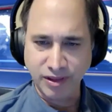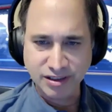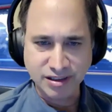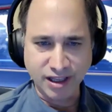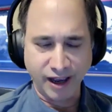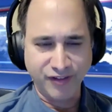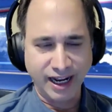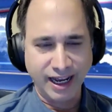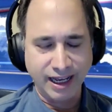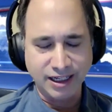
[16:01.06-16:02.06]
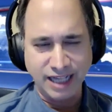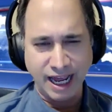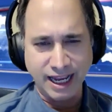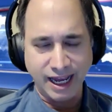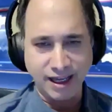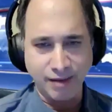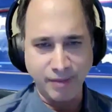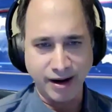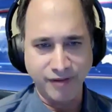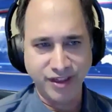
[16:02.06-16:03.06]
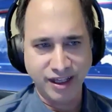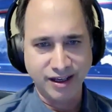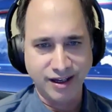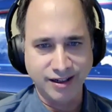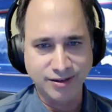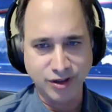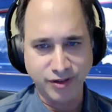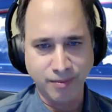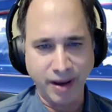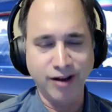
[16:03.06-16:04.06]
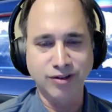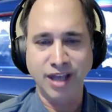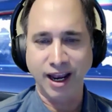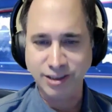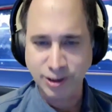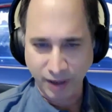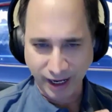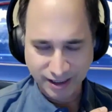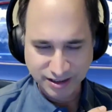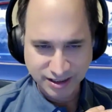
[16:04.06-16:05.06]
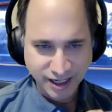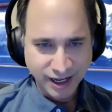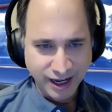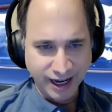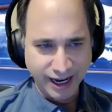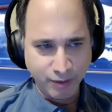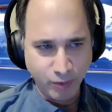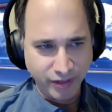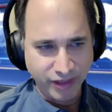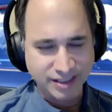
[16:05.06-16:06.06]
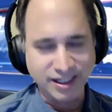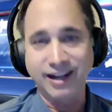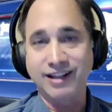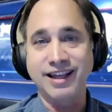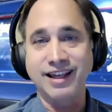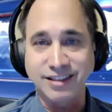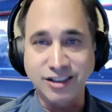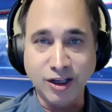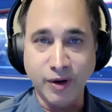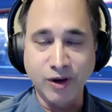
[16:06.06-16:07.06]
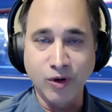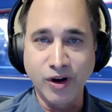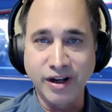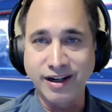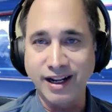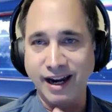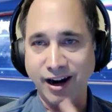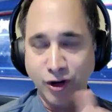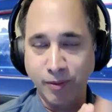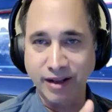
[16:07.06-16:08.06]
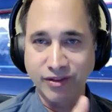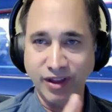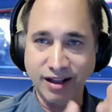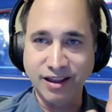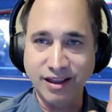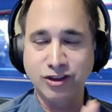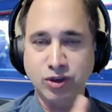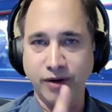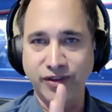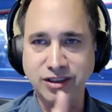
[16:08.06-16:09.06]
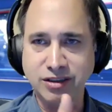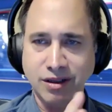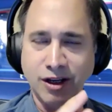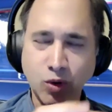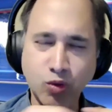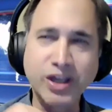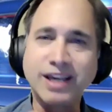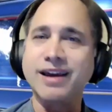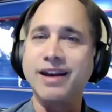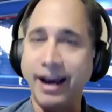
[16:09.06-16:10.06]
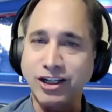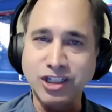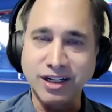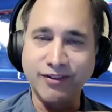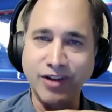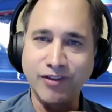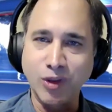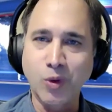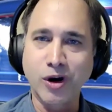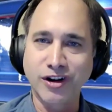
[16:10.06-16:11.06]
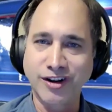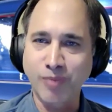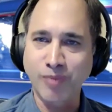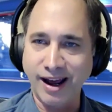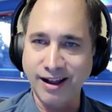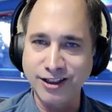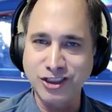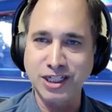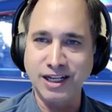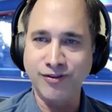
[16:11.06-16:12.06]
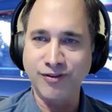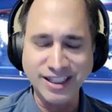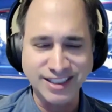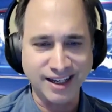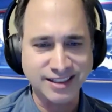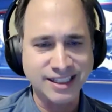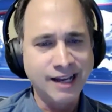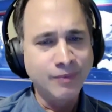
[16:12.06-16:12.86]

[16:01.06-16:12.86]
of this stuff and i i, I come out of the uh, sort of the biotech space uh, and one of the exciting things that's going on in, in, our domain lately is sort of this reconnection of, of the world of biology and physics